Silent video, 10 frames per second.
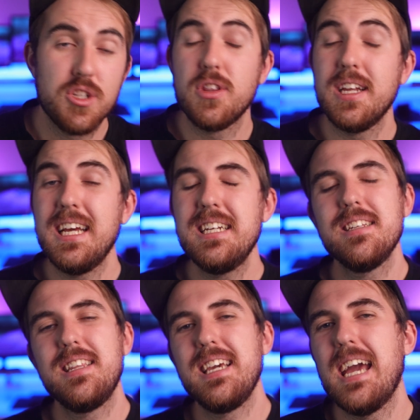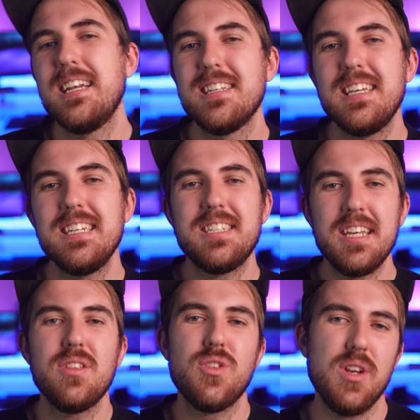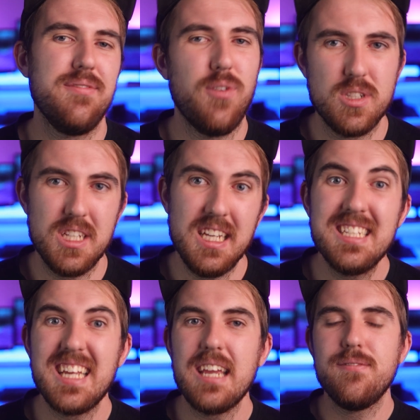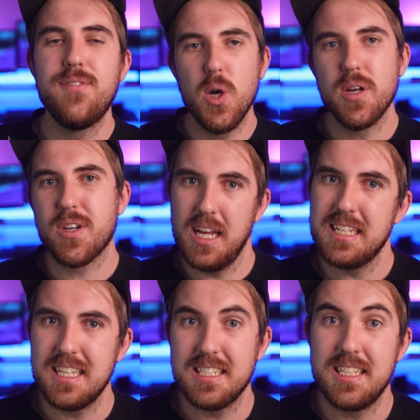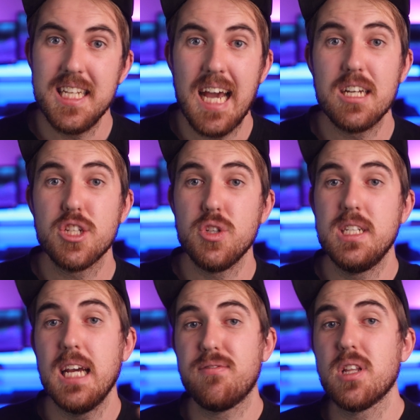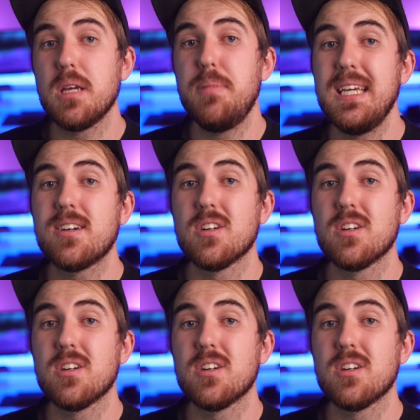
So then in the end, the Z340 is a very good SSD, and it should definitely be